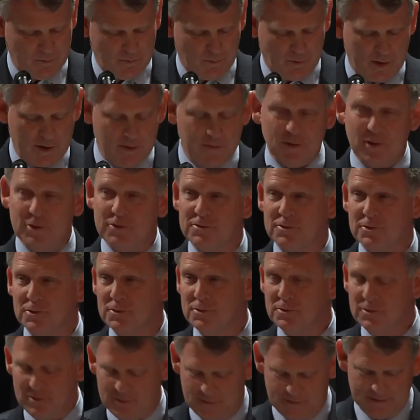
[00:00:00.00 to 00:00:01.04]
One of those
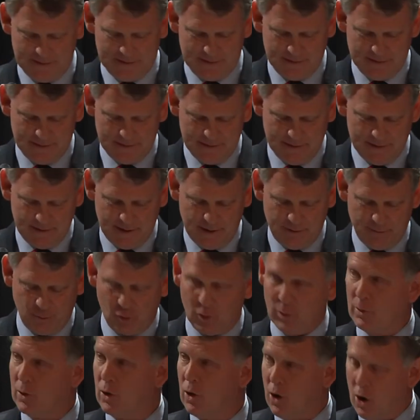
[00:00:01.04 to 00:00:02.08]
students, a
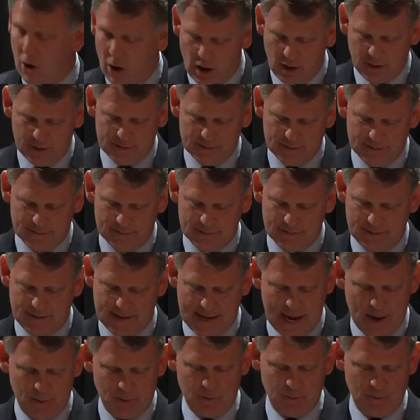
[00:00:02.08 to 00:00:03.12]
former Hawk,
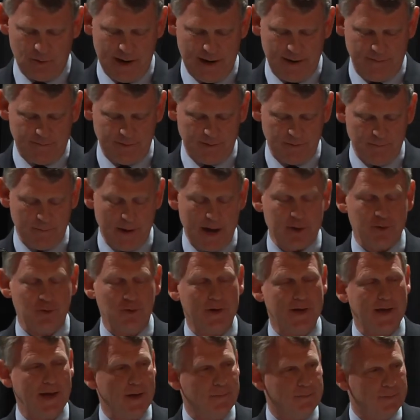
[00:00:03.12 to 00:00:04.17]
now a Raven,
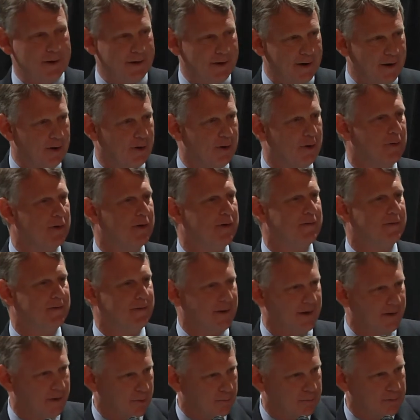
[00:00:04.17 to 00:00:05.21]
Michael Campanaro is
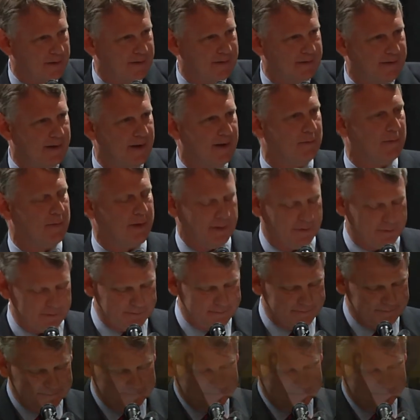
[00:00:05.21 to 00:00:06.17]
here. Please stand, Michael.